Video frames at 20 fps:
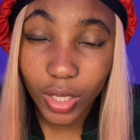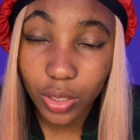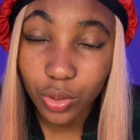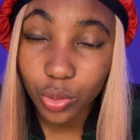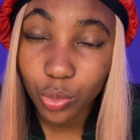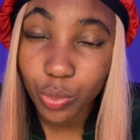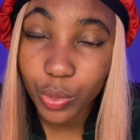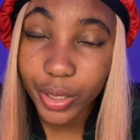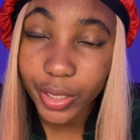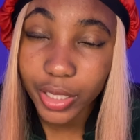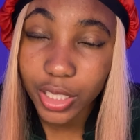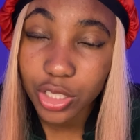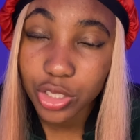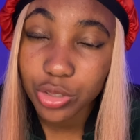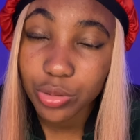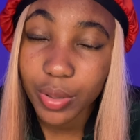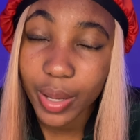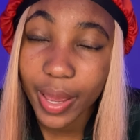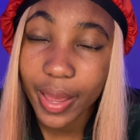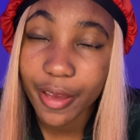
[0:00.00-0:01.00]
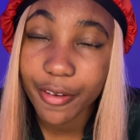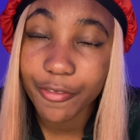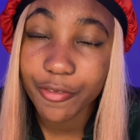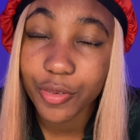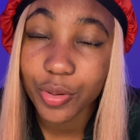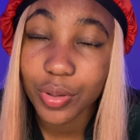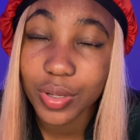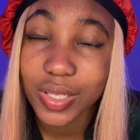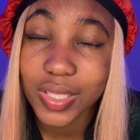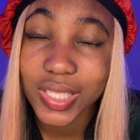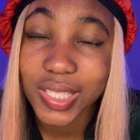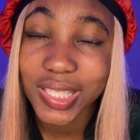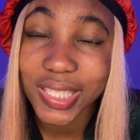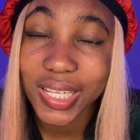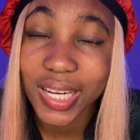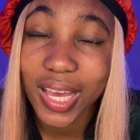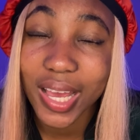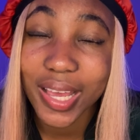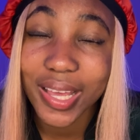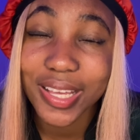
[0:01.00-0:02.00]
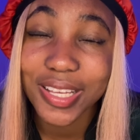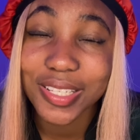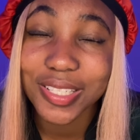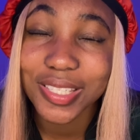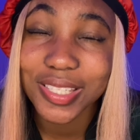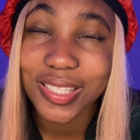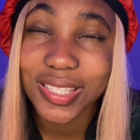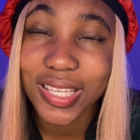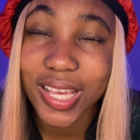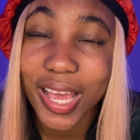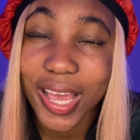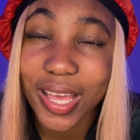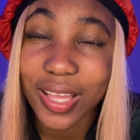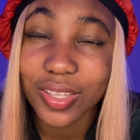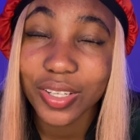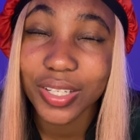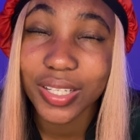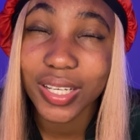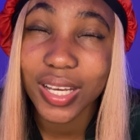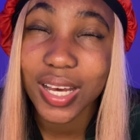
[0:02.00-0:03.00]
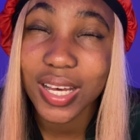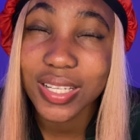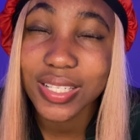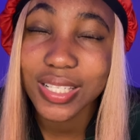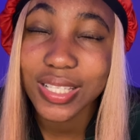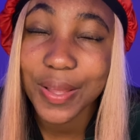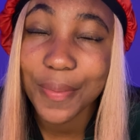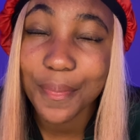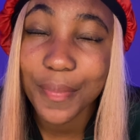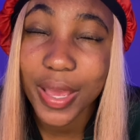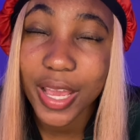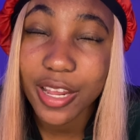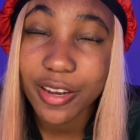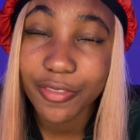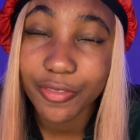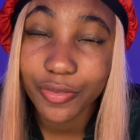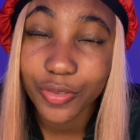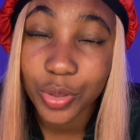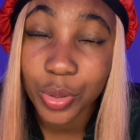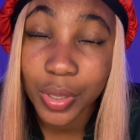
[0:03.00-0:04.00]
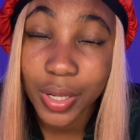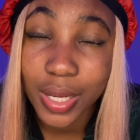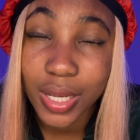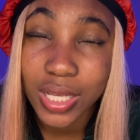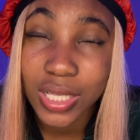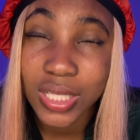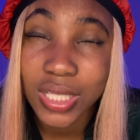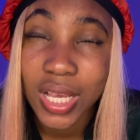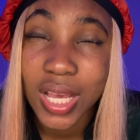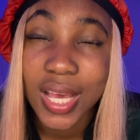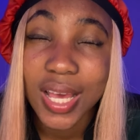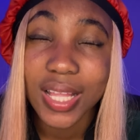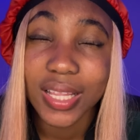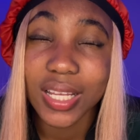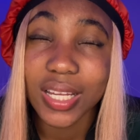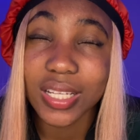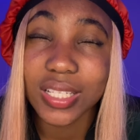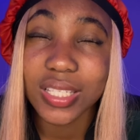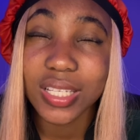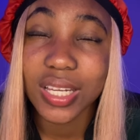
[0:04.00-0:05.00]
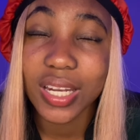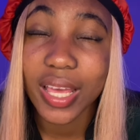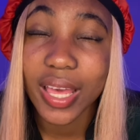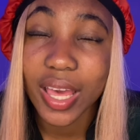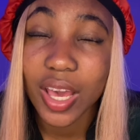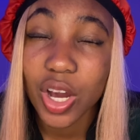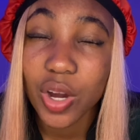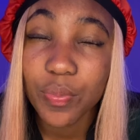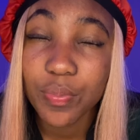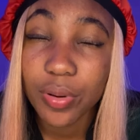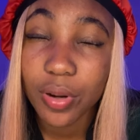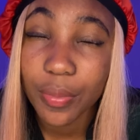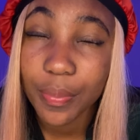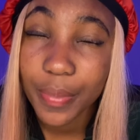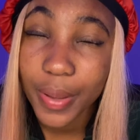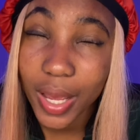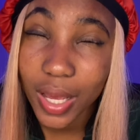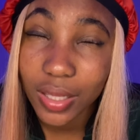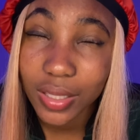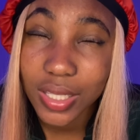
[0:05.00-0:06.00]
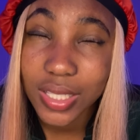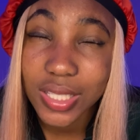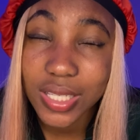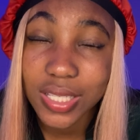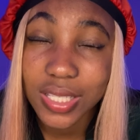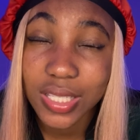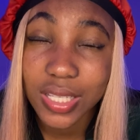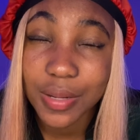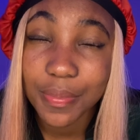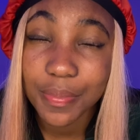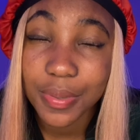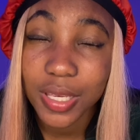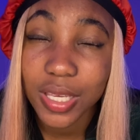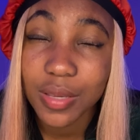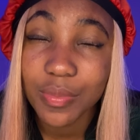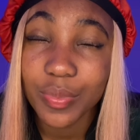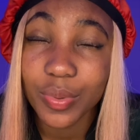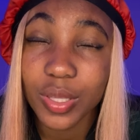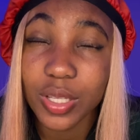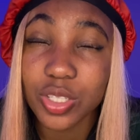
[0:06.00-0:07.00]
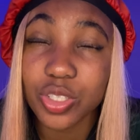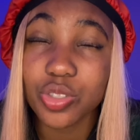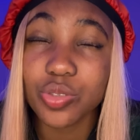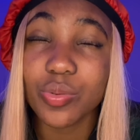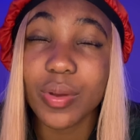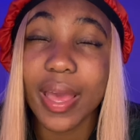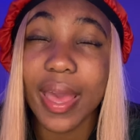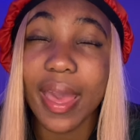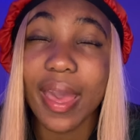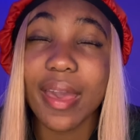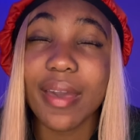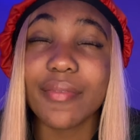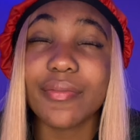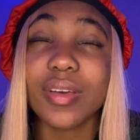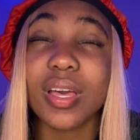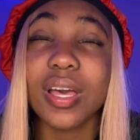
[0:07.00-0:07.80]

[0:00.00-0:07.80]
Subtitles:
the word that you have for us tonight is tailored, custom made for us, that is going to help propel us into the people that you have